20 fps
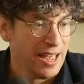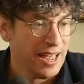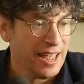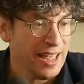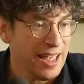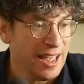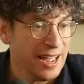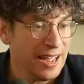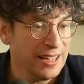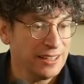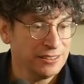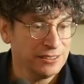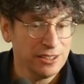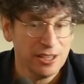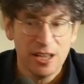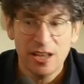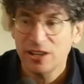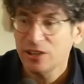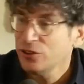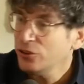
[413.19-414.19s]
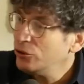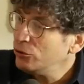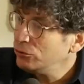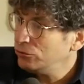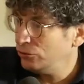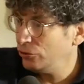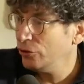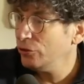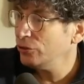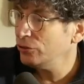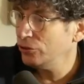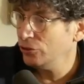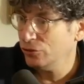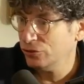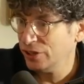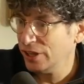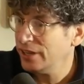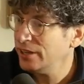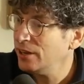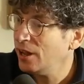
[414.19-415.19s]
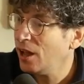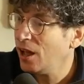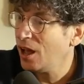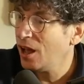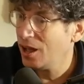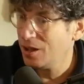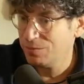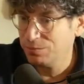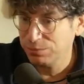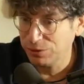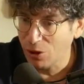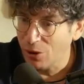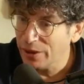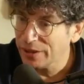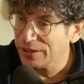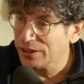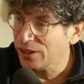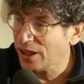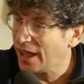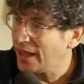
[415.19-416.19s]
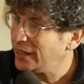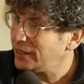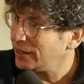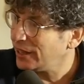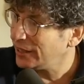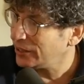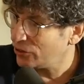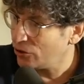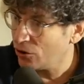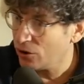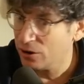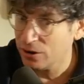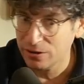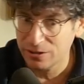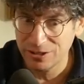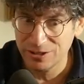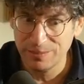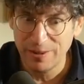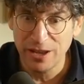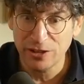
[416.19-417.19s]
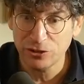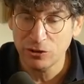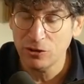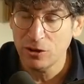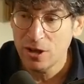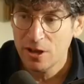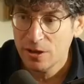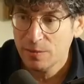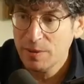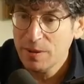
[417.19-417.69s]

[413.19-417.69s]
And you you you did uh blowing the light, like your special.